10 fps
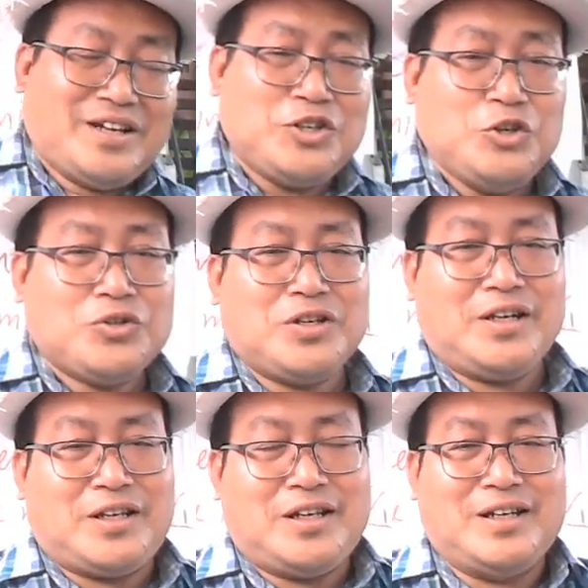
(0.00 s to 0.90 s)

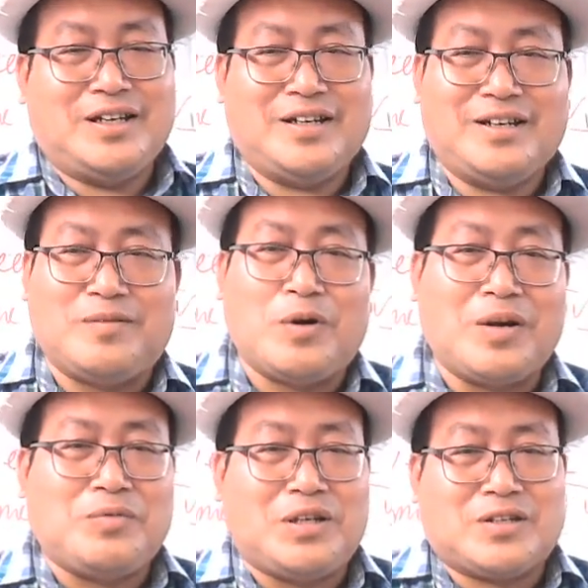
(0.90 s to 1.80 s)
Usually,
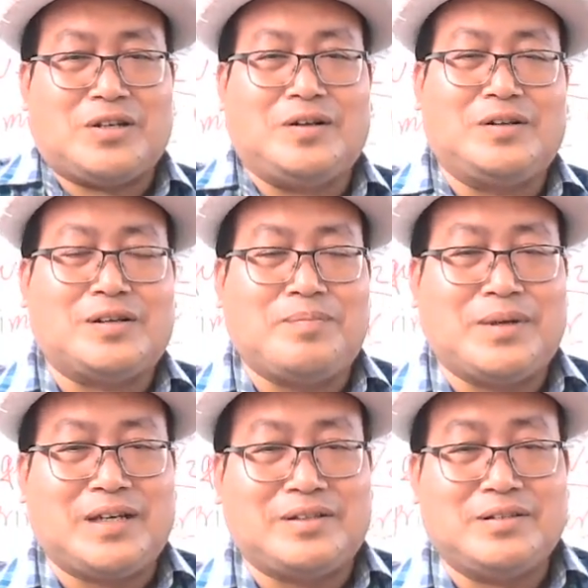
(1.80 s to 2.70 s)
when we talk
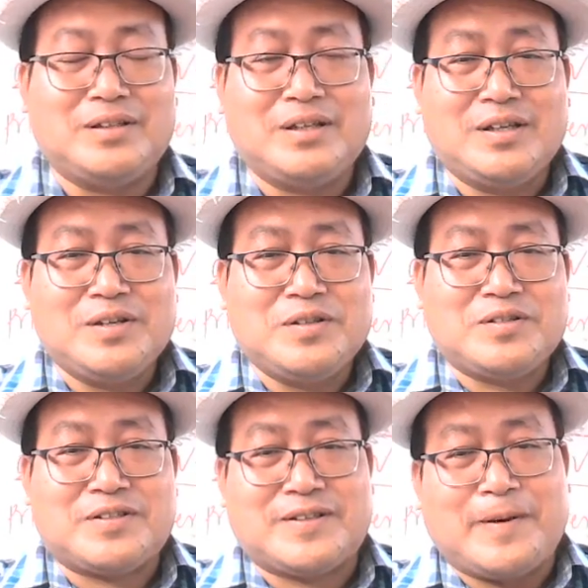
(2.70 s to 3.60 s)
about
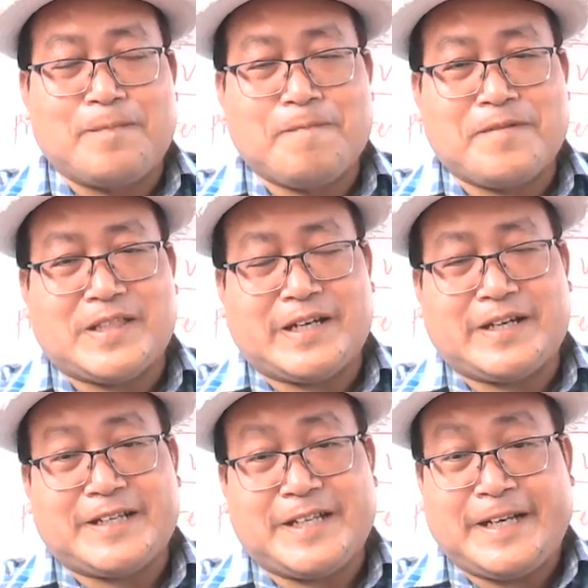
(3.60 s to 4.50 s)

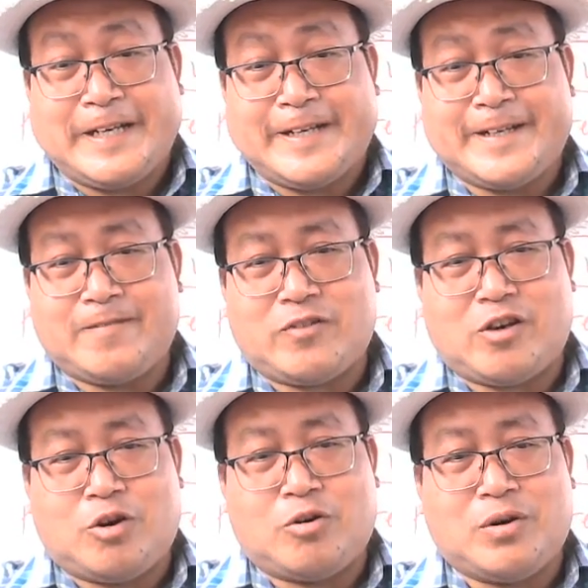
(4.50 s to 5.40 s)
something in
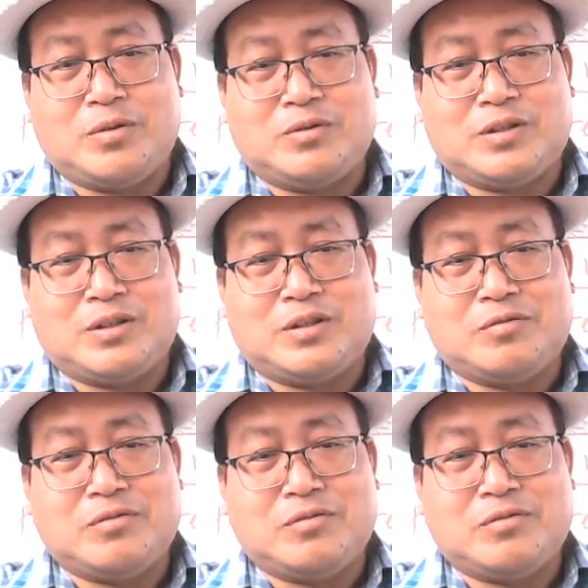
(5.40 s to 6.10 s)
oral or